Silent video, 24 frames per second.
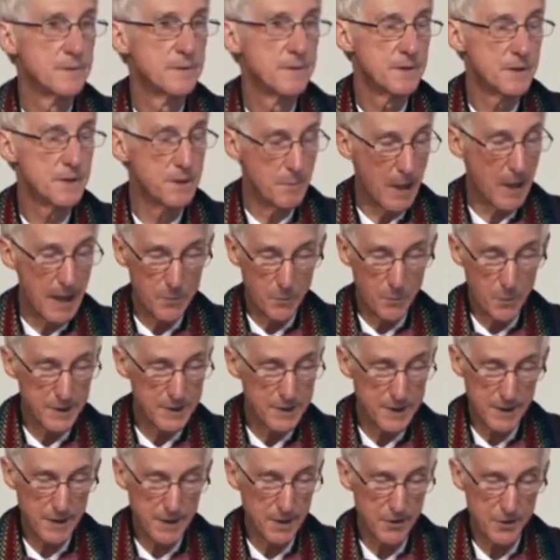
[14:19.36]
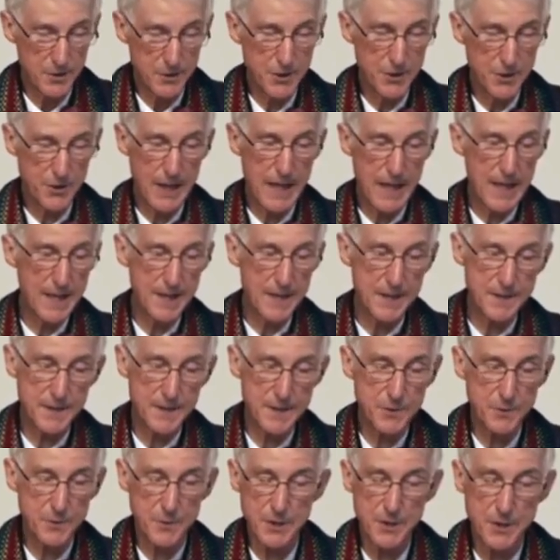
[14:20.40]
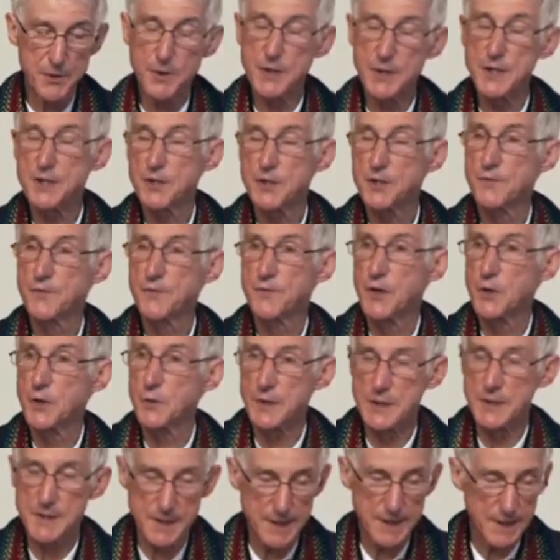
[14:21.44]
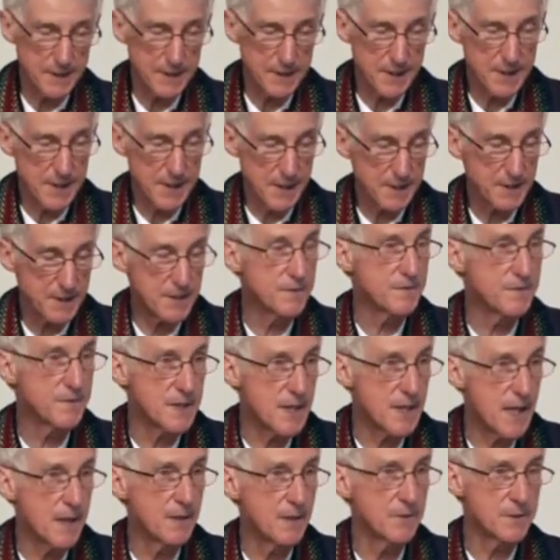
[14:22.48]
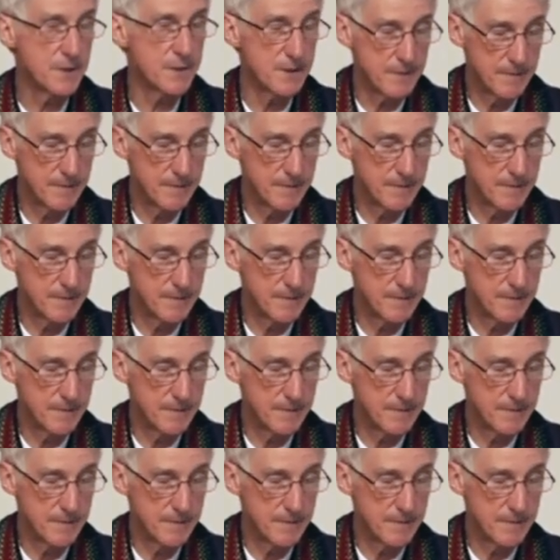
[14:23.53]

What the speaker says: You might want to close your eyes to increase your focus on the sense of sound.